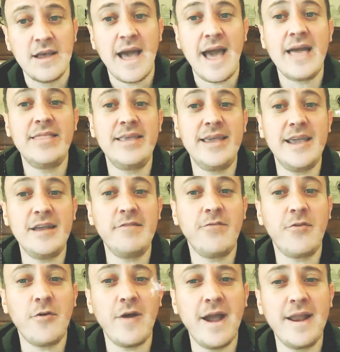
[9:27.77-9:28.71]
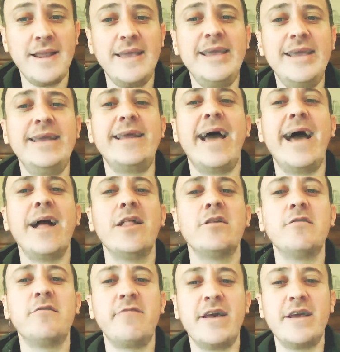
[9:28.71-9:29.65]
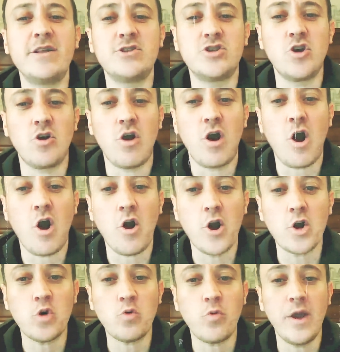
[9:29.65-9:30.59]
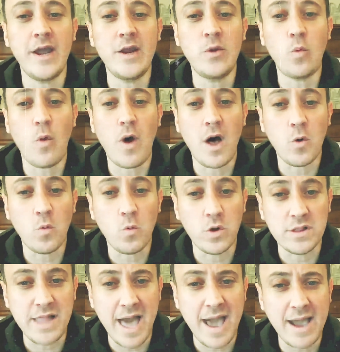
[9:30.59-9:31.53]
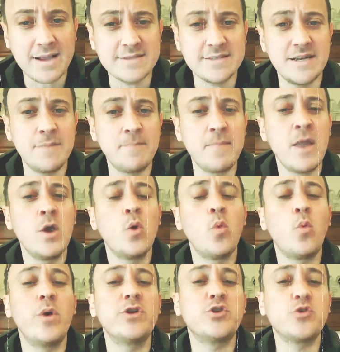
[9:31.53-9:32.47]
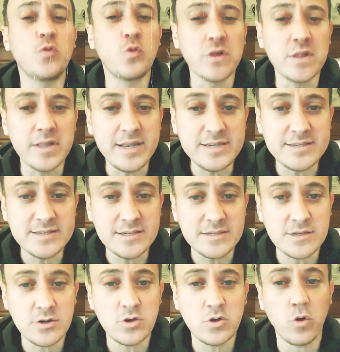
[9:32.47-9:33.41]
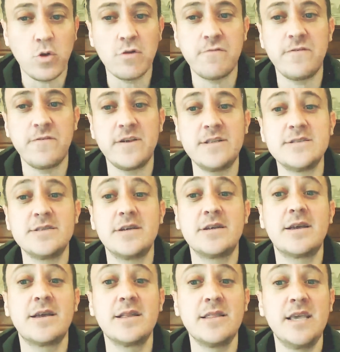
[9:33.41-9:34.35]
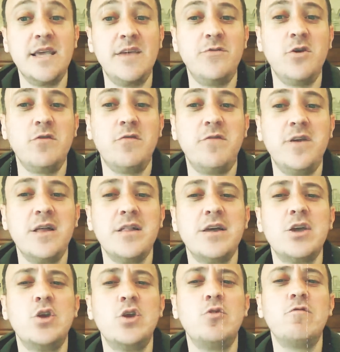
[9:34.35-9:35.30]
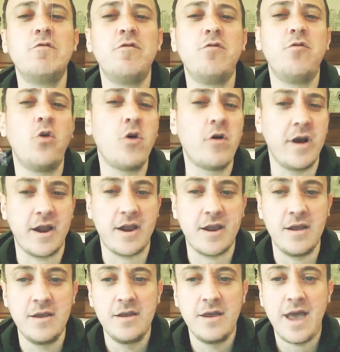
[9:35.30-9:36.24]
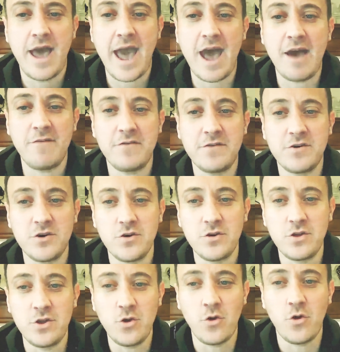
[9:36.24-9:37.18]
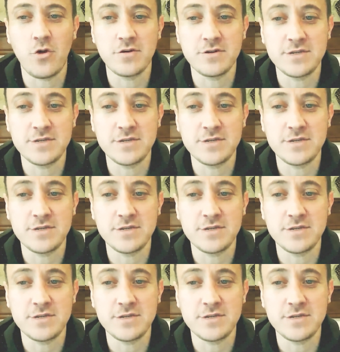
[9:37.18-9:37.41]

and the infrared heat elevates your heart rate while relaxing, which releases endorphins and can leave you feeling euphoric after your